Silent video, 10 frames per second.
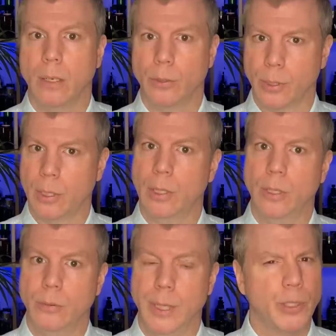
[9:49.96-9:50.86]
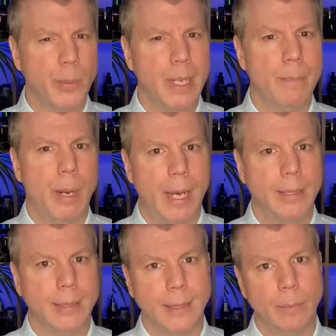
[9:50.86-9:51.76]
eau de cologne. It puts me in
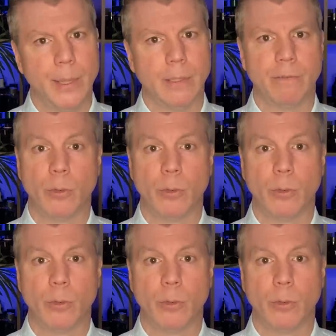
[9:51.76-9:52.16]
mind a little bit of